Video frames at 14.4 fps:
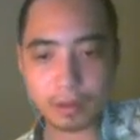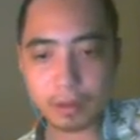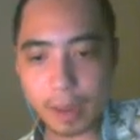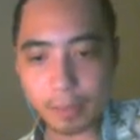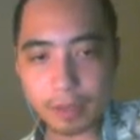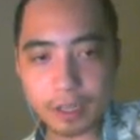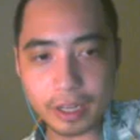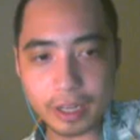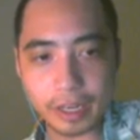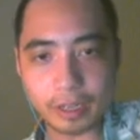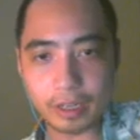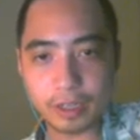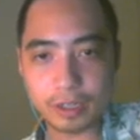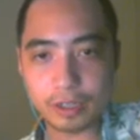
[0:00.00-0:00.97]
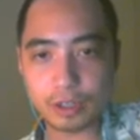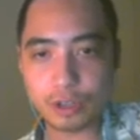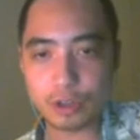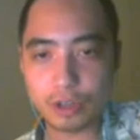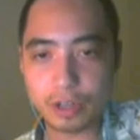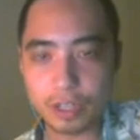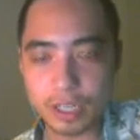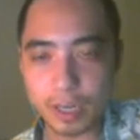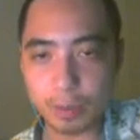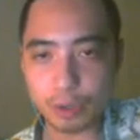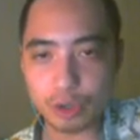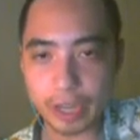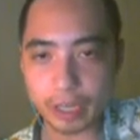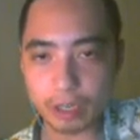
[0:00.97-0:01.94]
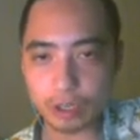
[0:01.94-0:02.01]
I'm gonna like double
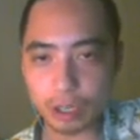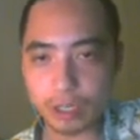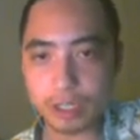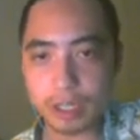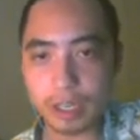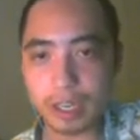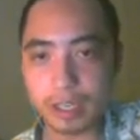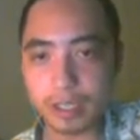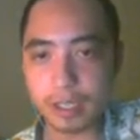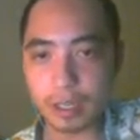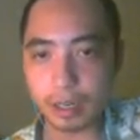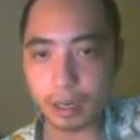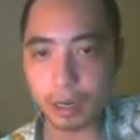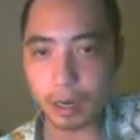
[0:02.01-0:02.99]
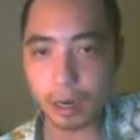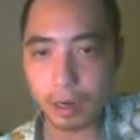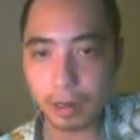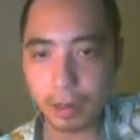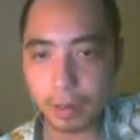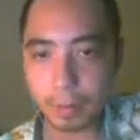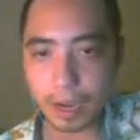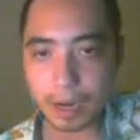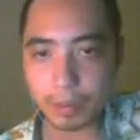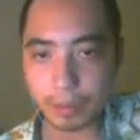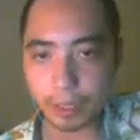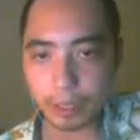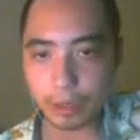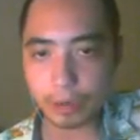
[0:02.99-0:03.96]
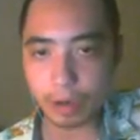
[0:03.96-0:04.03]
check it just in case here, but I don't
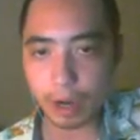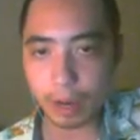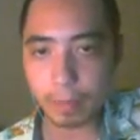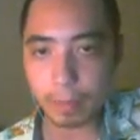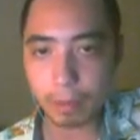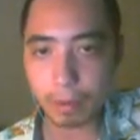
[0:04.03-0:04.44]
think you drop.